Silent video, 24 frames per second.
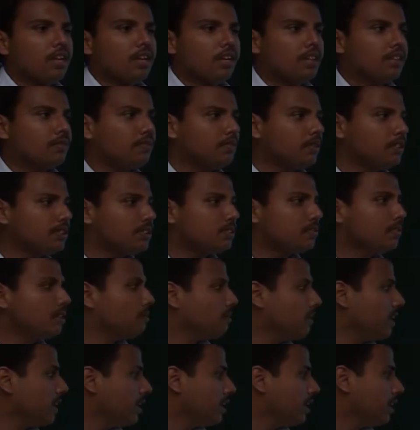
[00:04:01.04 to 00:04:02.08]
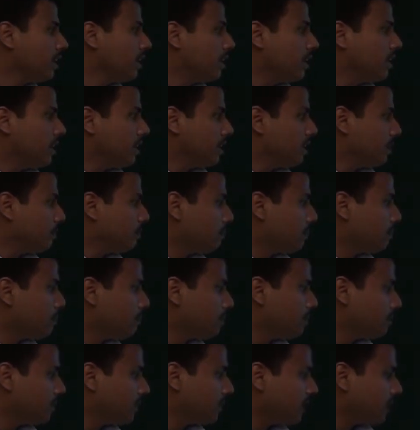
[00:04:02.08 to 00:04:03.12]
The first one being the
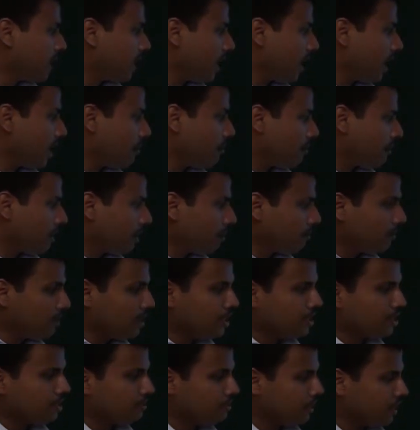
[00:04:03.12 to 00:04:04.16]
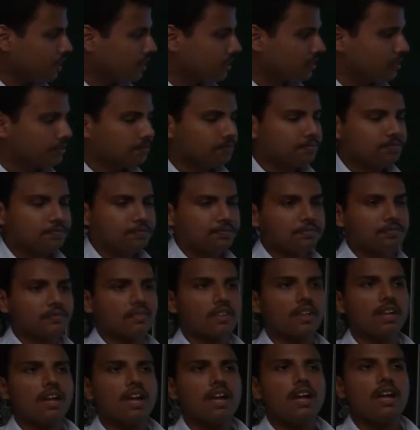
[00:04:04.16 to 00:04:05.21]
proportionate completion method.
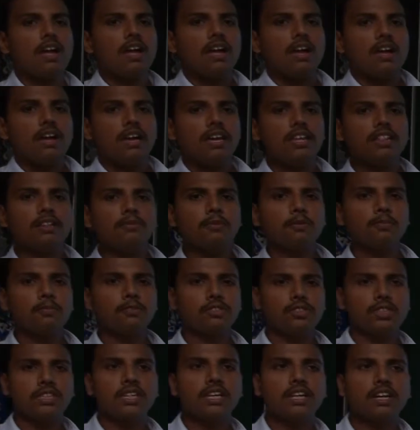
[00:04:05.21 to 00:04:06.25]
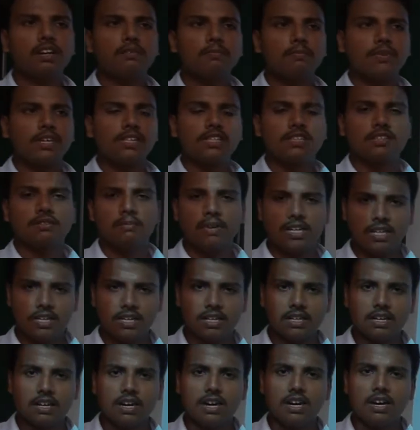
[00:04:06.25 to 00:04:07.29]
In the proportionate completion
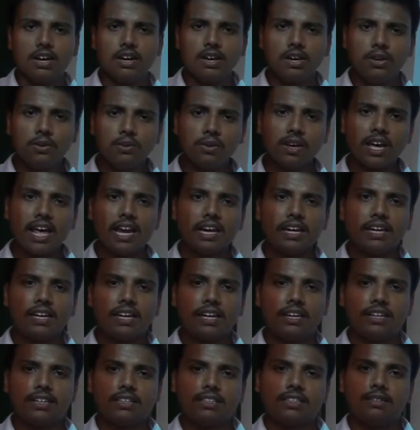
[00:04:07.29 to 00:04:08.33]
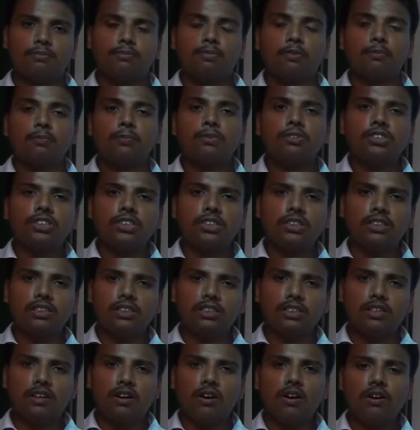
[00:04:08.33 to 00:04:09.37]
method, you calculate the proportion
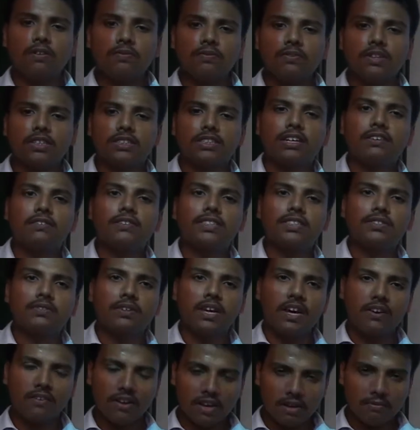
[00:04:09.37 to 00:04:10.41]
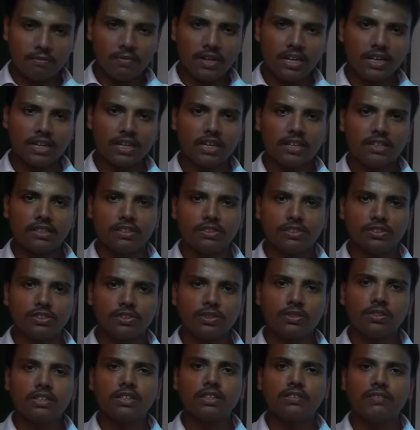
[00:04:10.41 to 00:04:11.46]
of the service we have completed
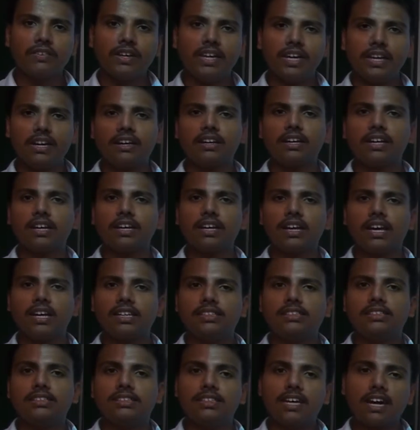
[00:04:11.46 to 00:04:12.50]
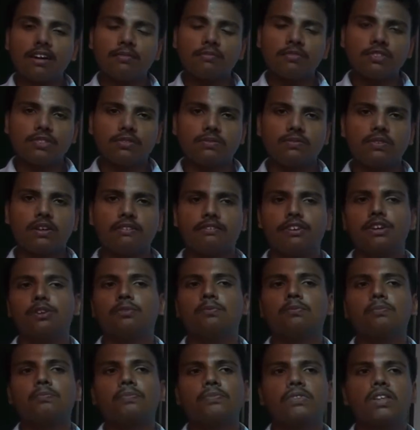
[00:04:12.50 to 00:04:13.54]
so that we can recognize that much of revenue.
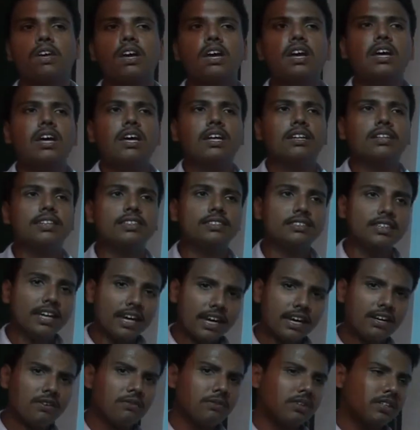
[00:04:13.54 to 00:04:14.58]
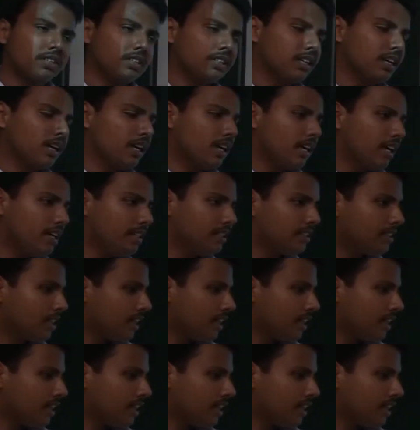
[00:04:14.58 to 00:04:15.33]
The second one is a